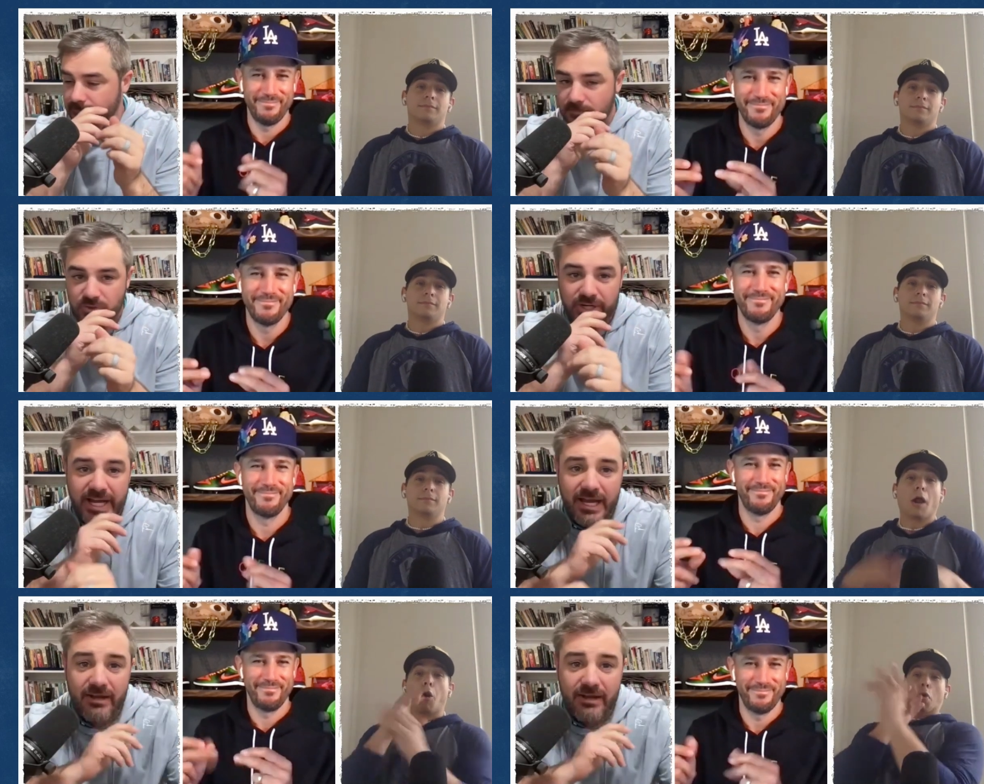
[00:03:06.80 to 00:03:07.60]

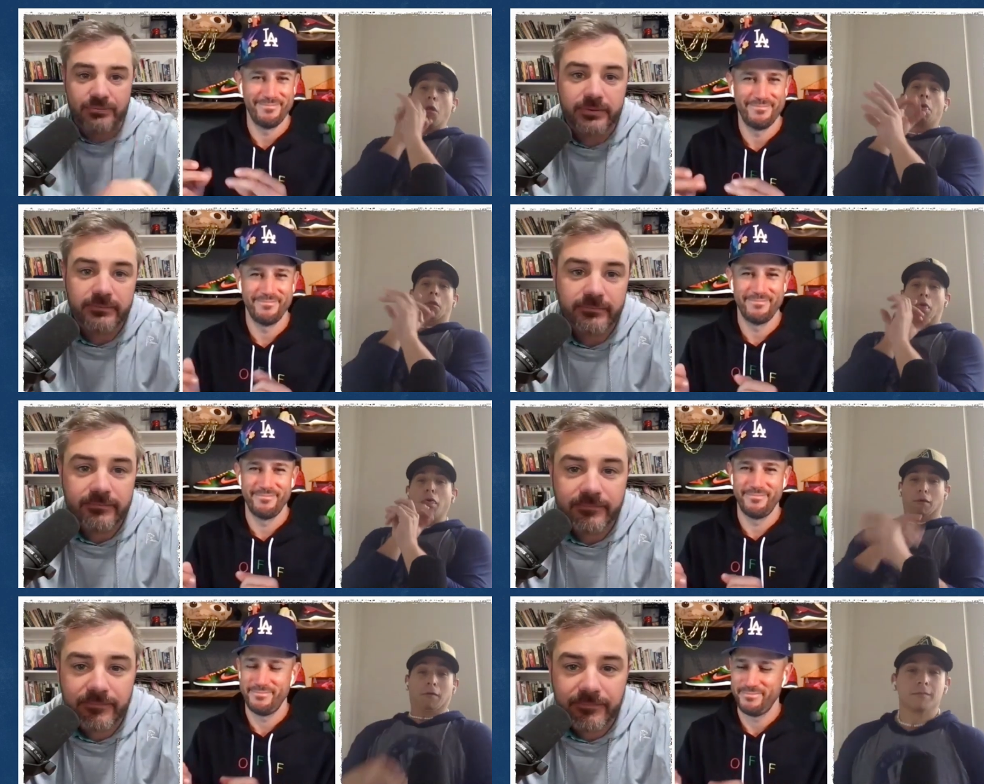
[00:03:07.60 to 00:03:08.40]
Speaker 1: Trev.
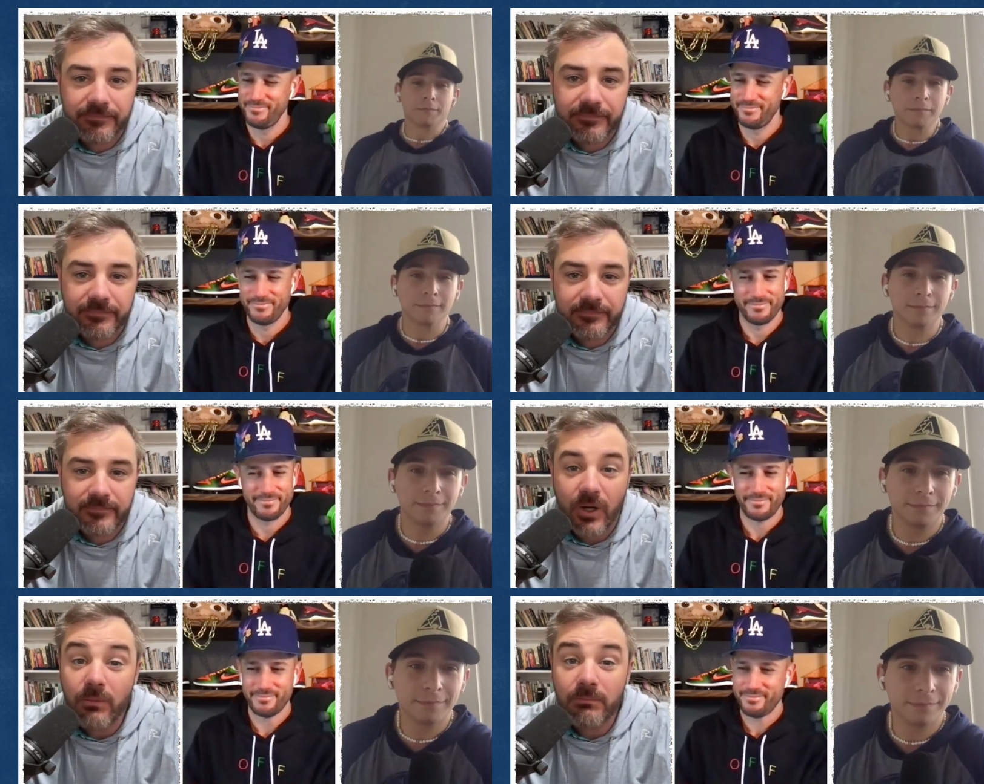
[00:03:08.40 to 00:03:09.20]

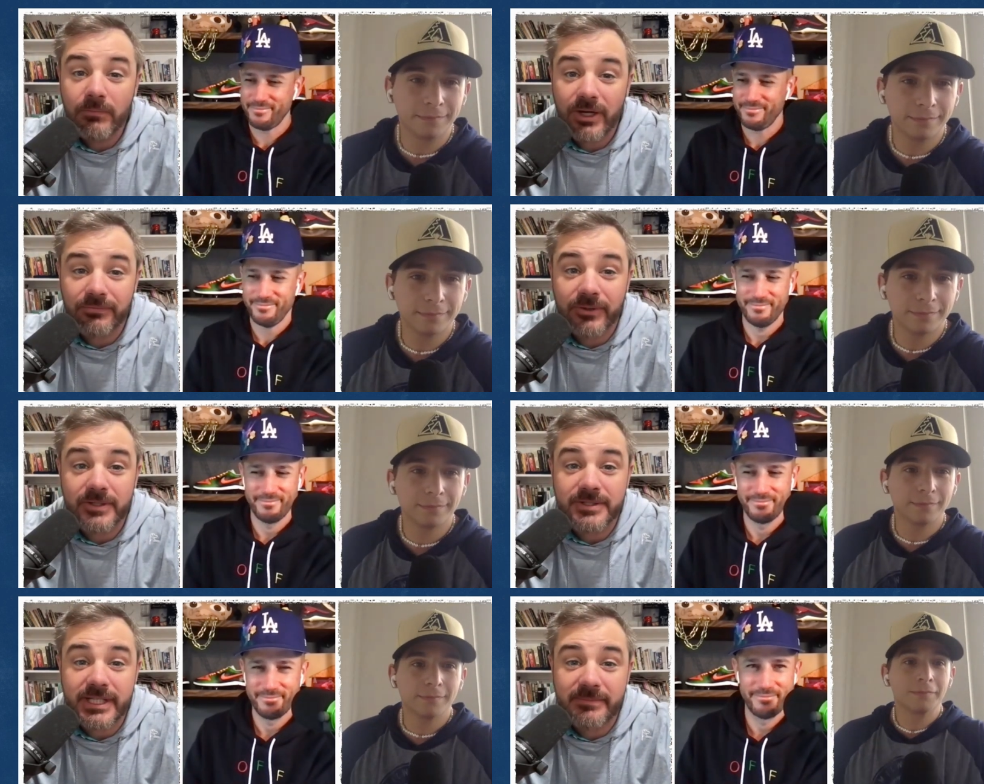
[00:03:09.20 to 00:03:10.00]
Oh, our
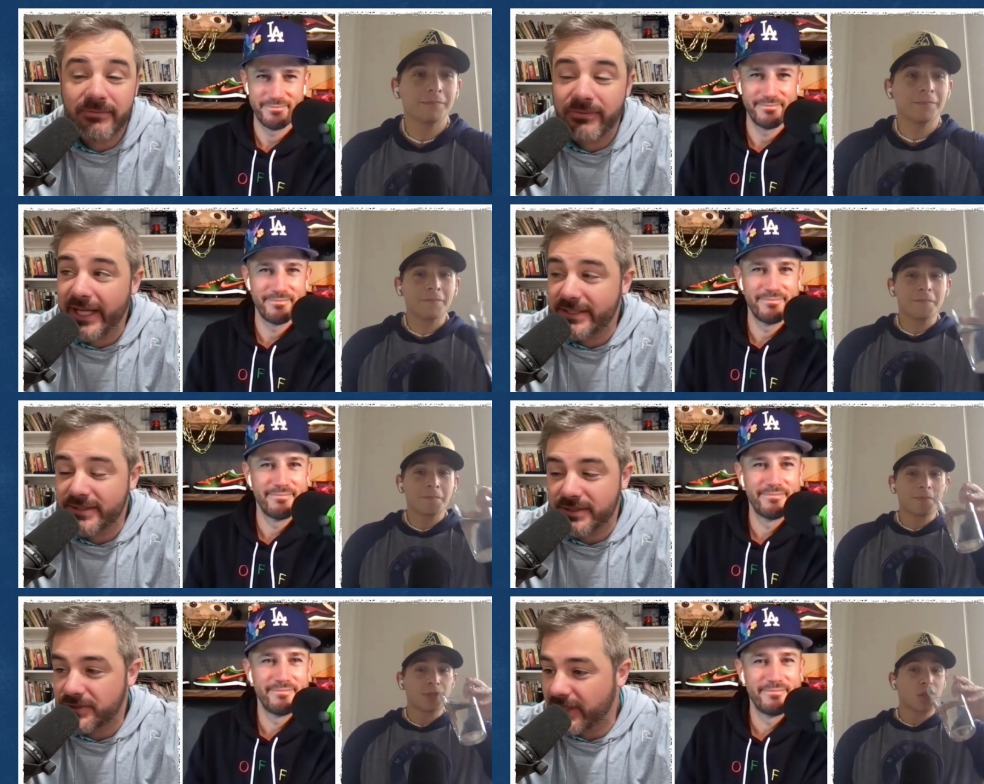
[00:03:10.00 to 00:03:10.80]
first team
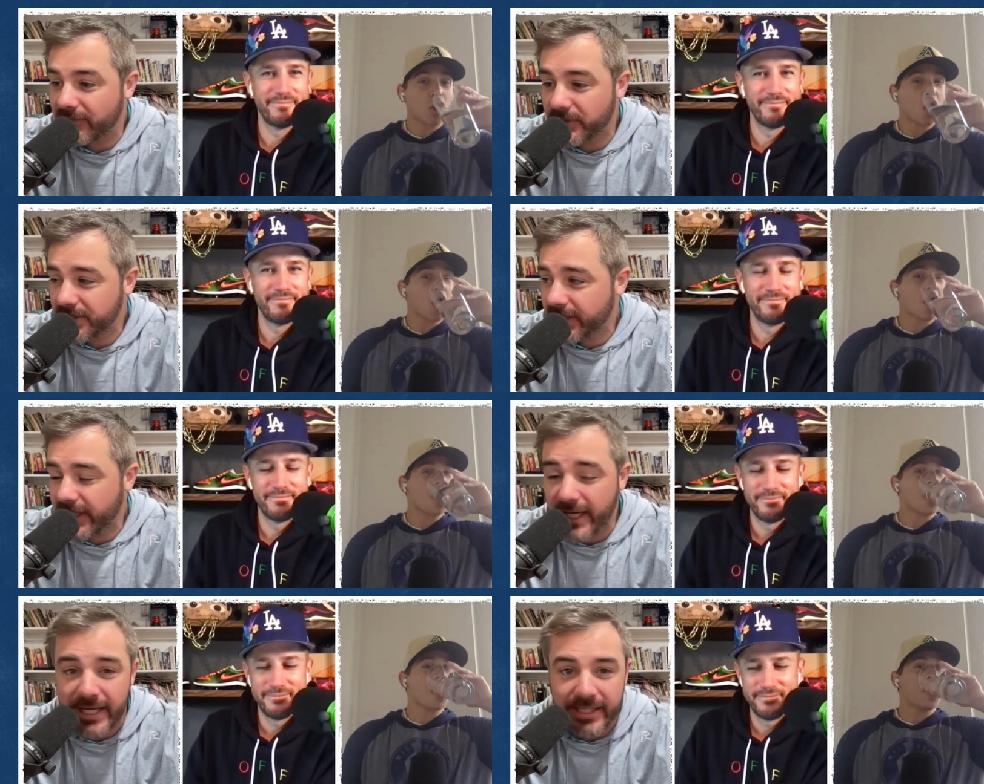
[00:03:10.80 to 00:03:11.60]
Speaker 2: advances. Trev, what you
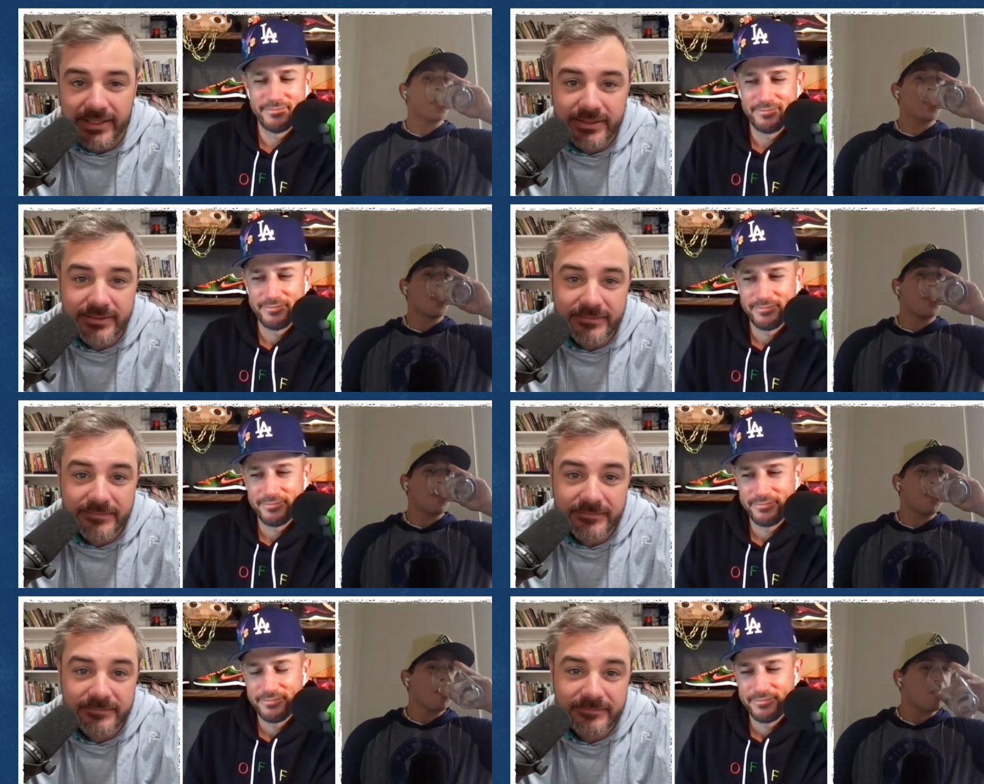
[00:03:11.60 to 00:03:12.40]
got?
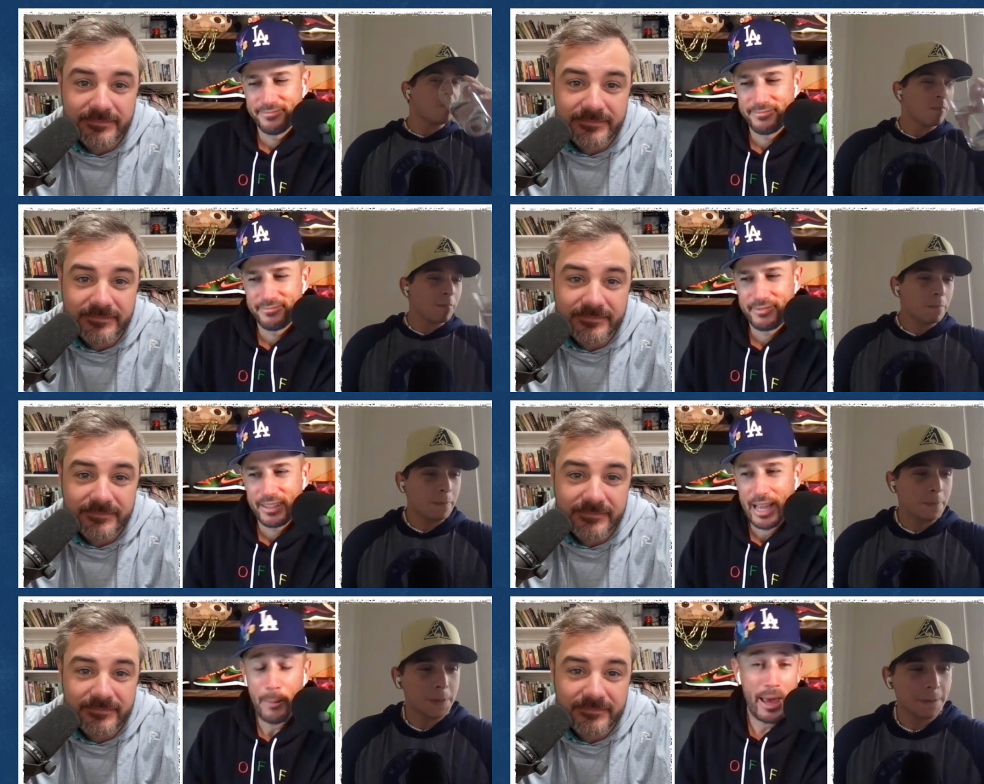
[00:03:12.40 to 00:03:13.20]

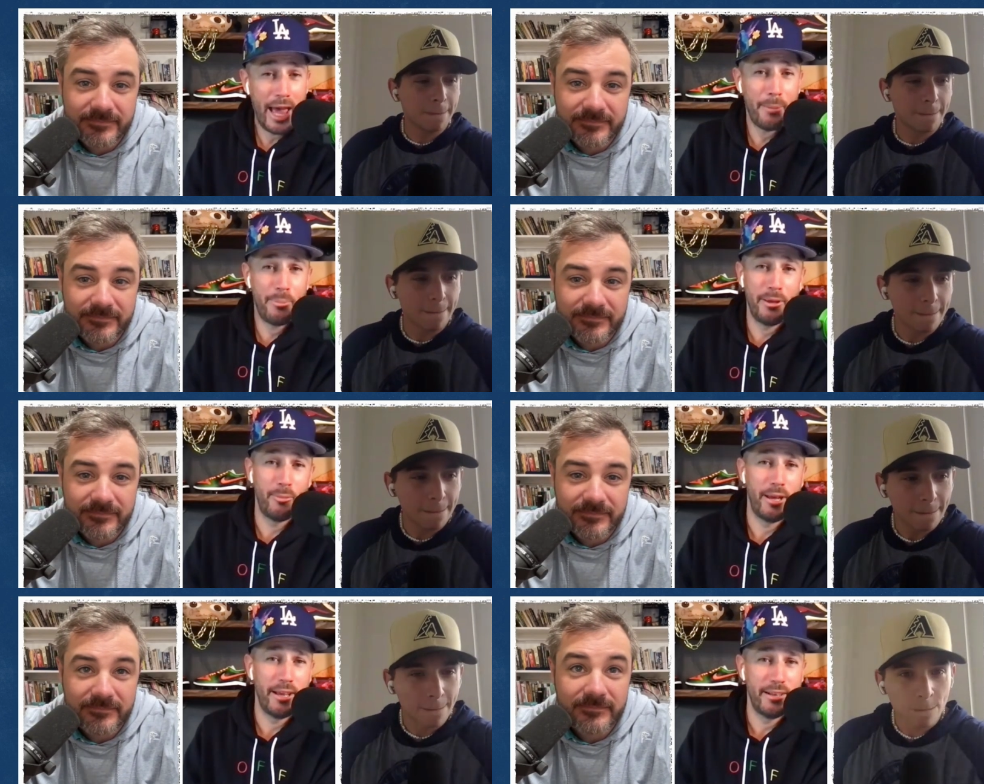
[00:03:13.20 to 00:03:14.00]
I'm happy,
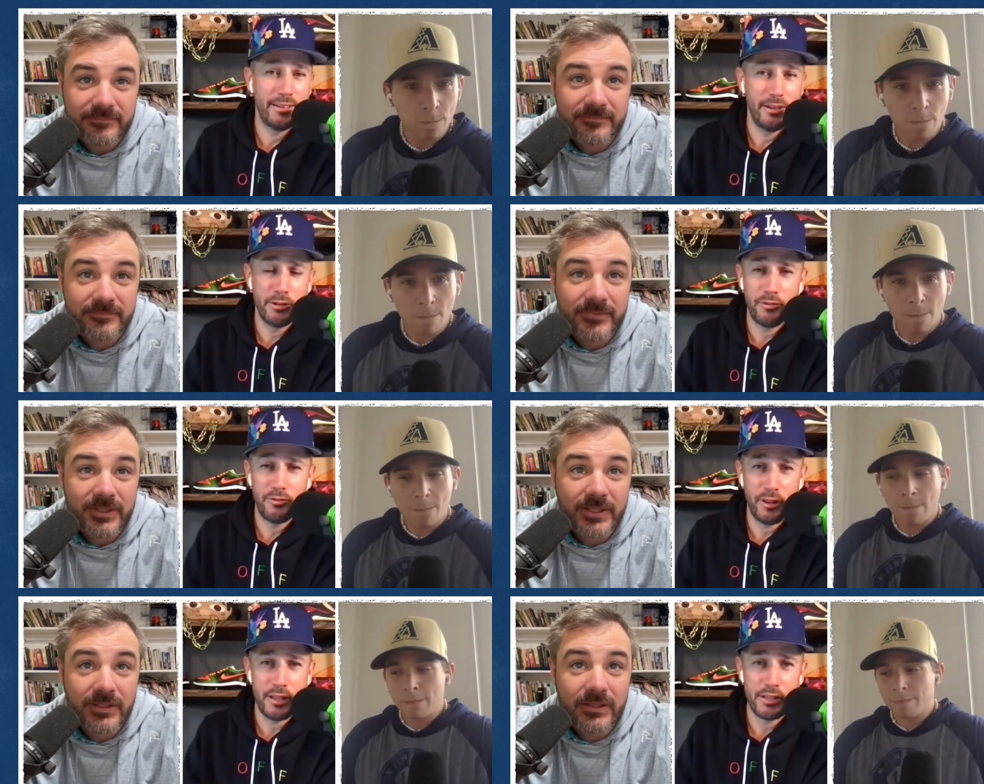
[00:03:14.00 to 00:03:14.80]
man. You know, the
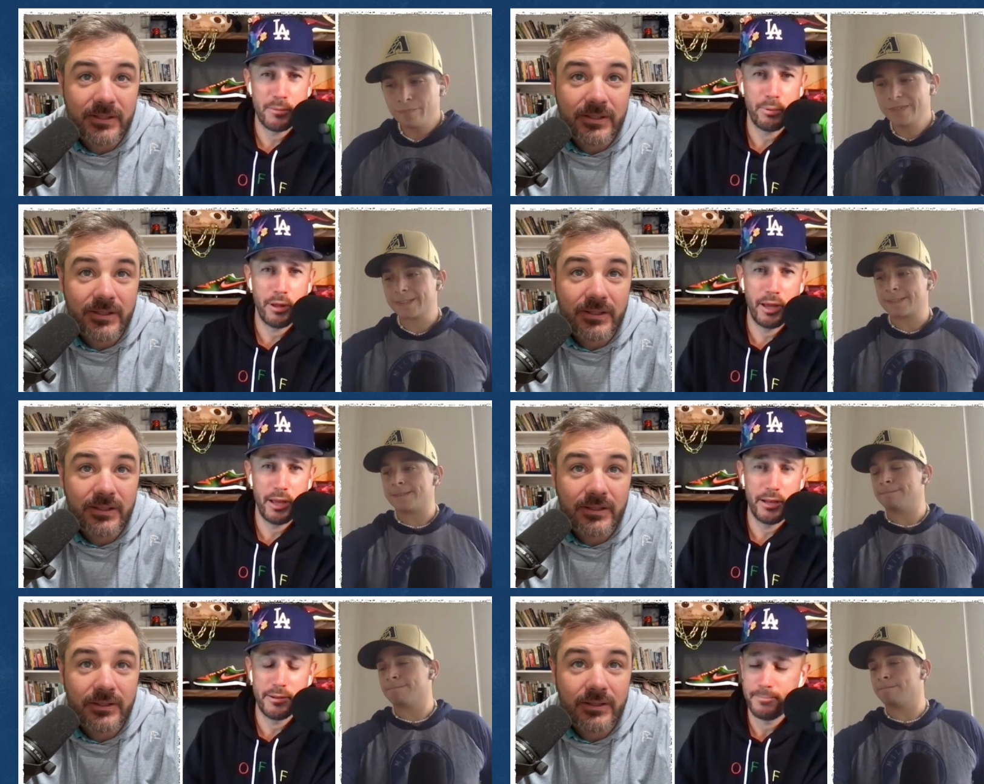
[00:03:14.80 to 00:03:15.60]
Phillies are
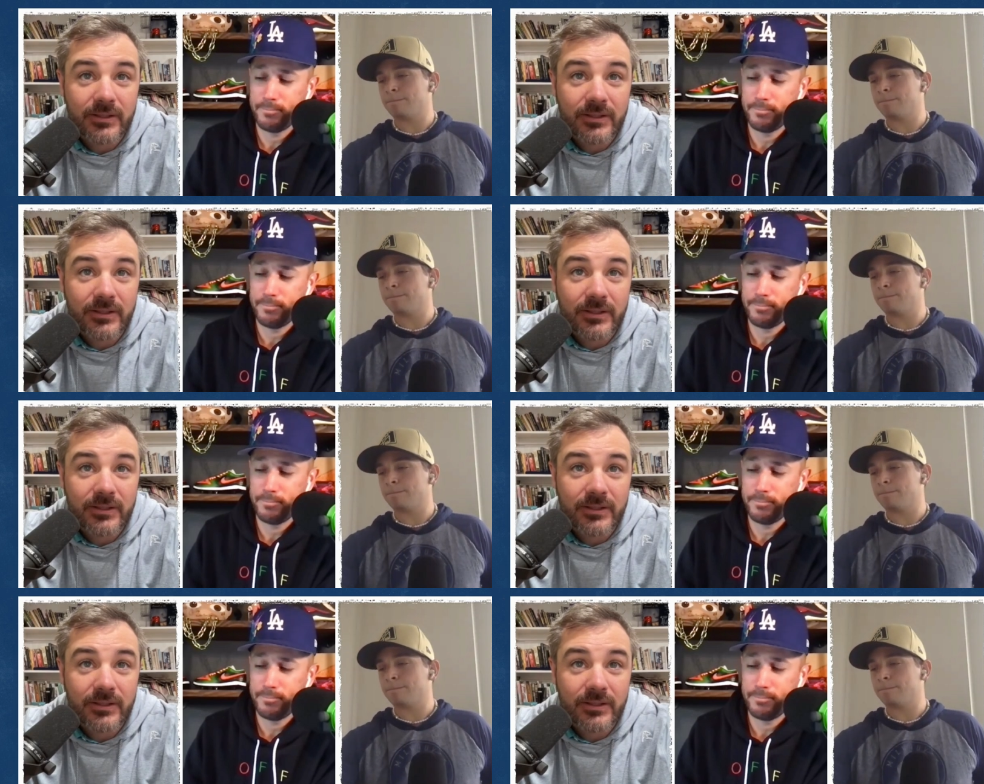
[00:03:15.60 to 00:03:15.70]
playing